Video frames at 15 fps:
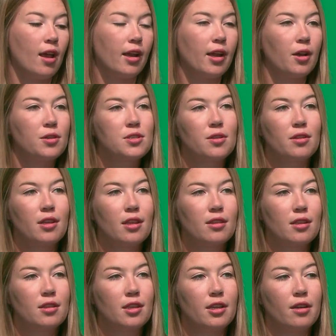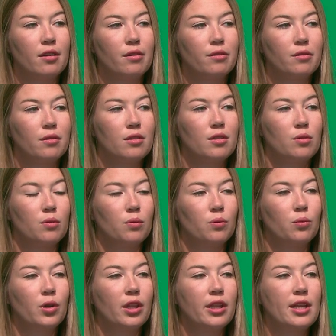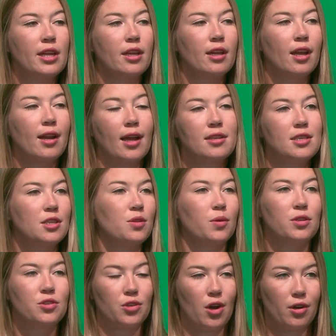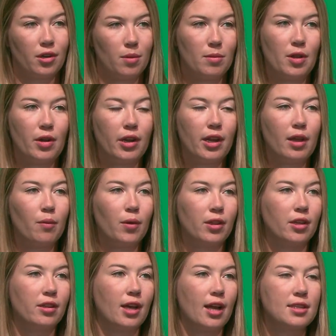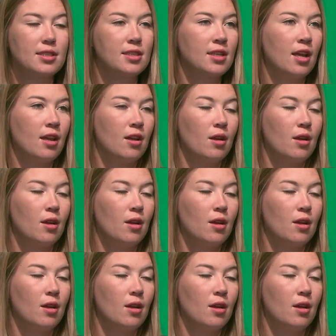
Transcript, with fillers: And I also think that they're really connected to a strong community, whether that's